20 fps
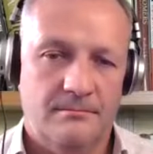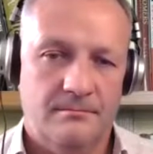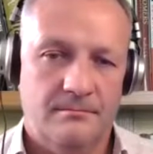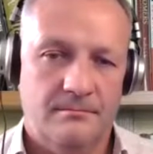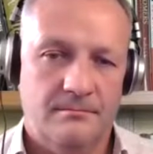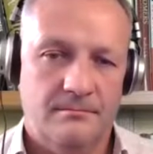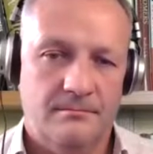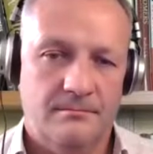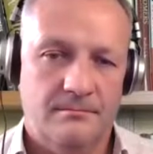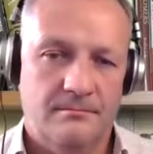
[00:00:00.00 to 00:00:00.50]

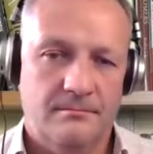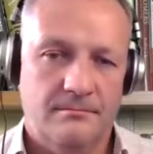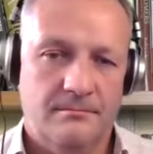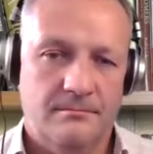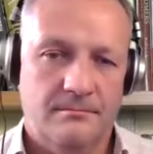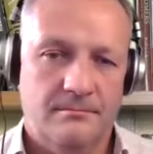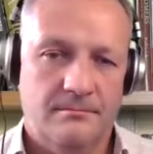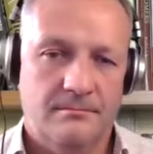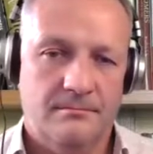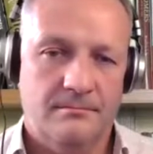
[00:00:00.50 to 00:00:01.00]

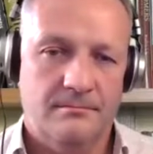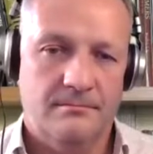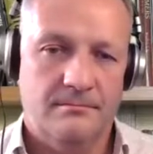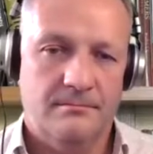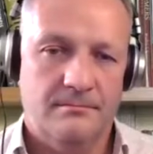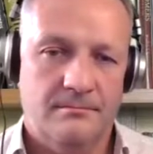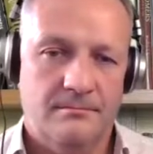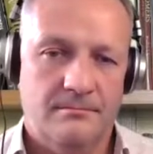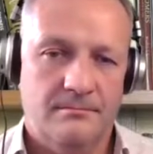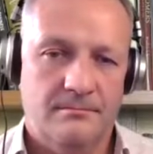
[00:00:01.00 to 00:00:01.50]

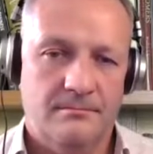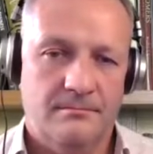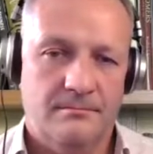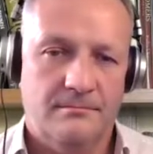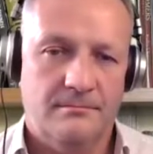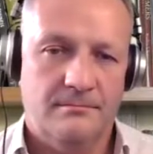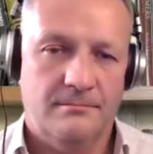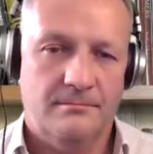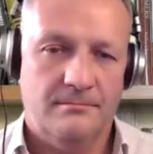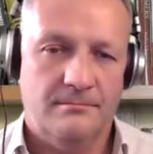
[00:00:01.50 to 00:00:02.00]

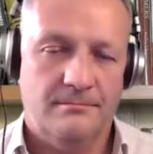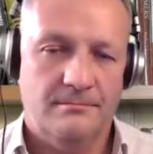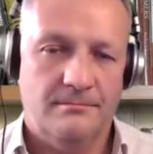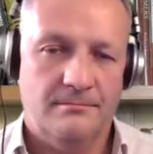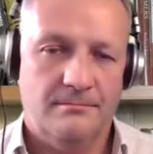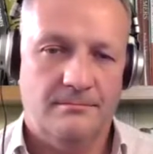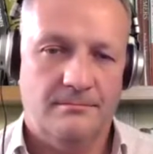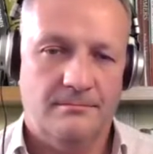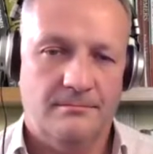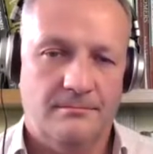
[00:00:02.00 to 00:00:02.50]

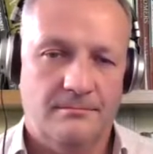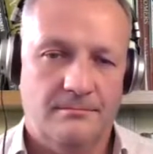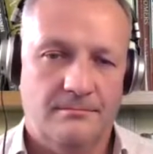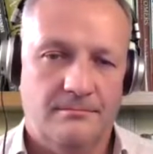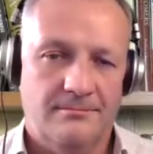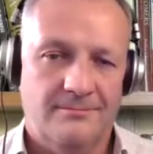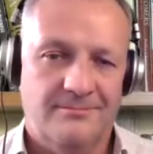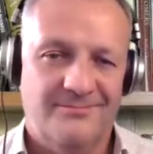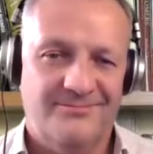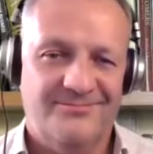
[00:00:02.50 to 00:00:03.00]

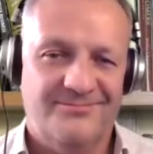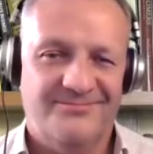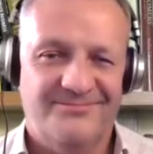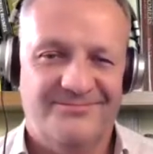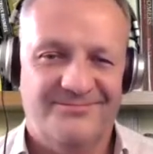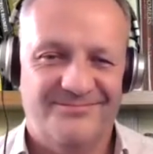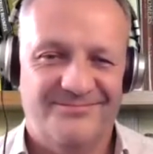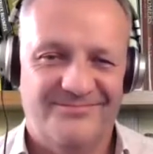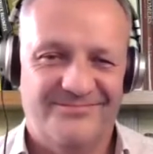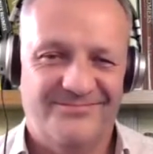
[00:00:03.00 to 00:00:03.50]

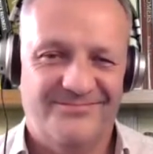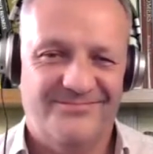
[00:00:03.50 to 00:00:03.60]
No words are spoken by the person on screen.